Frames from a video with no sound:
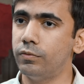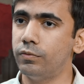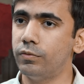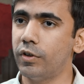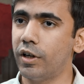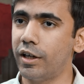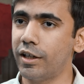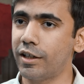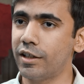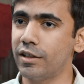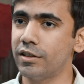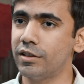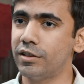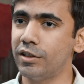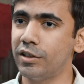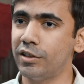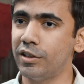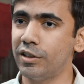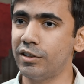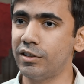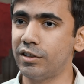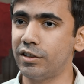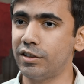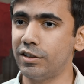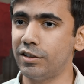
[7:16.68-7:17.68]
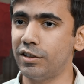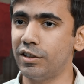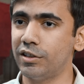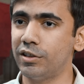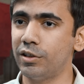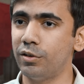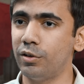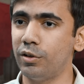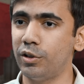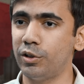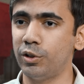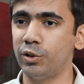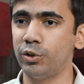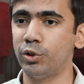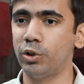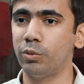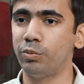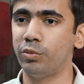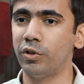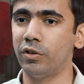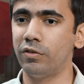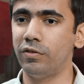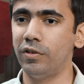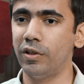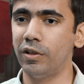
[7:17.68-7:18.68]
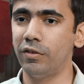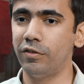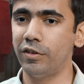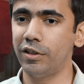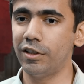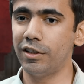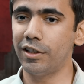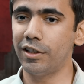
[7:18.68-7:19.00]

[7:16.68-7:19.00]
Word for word: I can say there's there's a relationship of love and